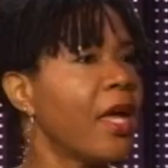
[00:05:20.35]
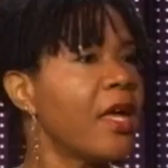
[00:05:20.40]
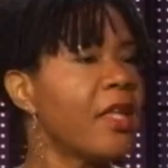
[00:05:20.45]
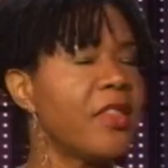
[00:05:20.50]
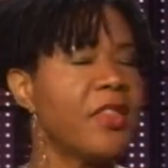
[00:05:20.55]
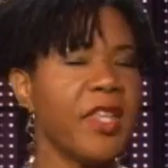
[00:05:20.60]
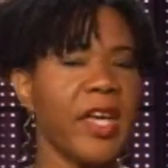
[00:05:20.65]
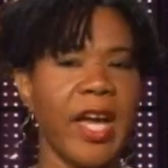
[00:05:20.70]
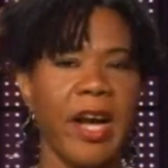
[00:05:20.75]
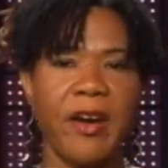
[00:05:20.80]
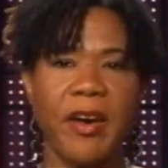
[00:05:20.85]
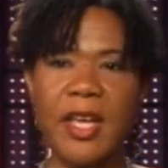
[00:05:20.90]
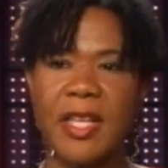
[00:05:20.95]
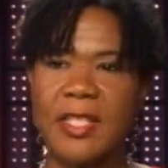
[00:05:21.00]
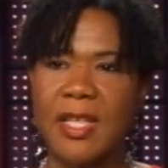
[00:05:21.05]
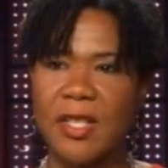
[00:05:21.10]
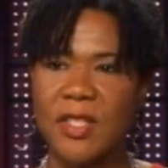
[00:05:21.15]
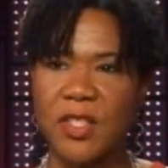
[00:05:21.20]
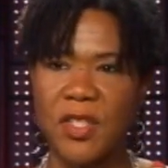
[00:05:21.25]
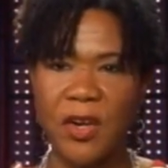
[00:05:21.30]
there is
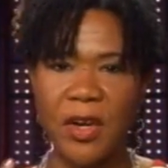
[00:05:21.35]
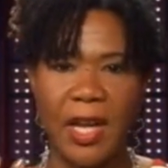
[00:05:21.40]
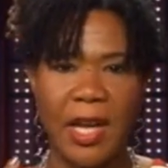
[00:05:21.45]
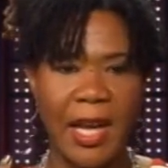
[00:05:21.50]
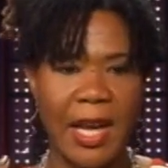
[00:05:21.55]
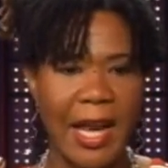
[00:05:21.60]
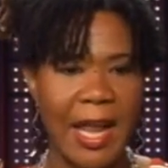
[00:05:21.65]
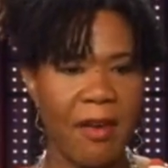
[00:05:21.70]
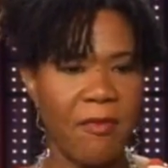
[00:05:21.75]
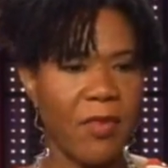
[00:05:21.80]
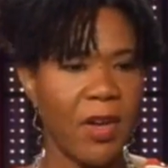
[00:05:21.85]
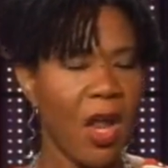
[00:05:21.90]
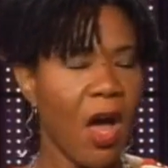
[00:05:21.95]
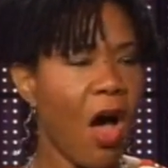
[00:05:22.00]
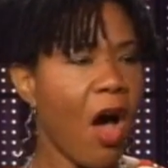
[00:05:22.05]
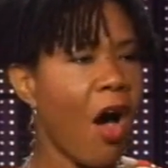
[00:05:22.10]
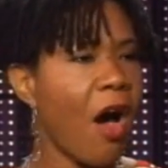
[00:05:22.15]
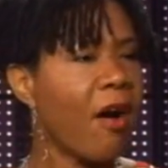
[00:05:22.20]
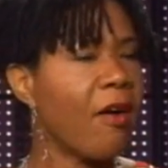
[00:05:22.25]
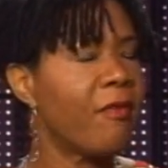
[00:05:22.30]
a certain level
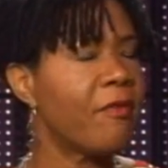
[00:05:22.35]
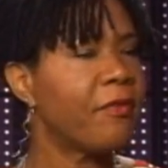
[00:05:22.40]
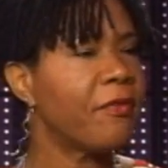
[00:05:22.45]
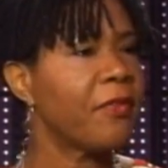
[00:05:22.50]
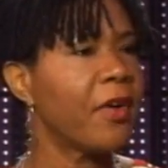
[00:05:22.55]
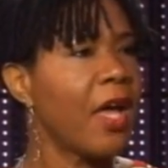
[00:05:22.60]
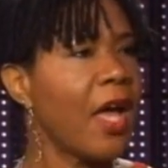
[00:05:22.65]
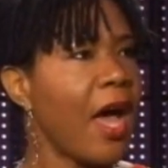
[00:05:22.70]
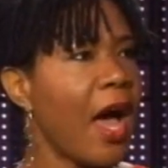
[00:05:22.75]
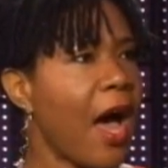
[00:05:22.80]
of